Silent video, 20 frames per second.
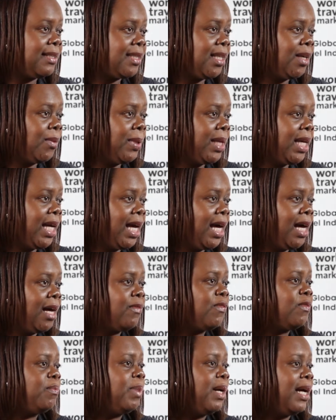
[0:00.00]
that we
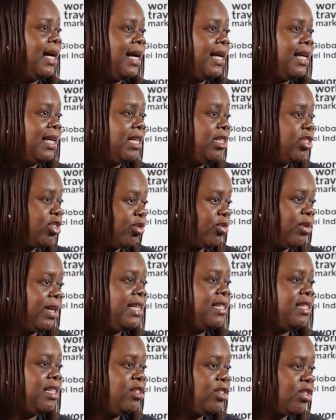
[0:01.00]
have by
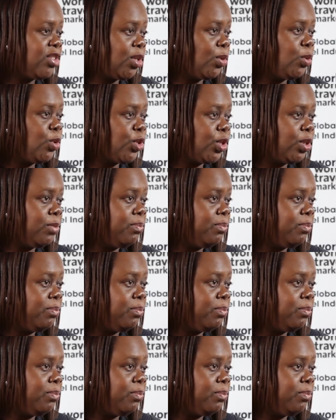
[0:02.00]
integrating social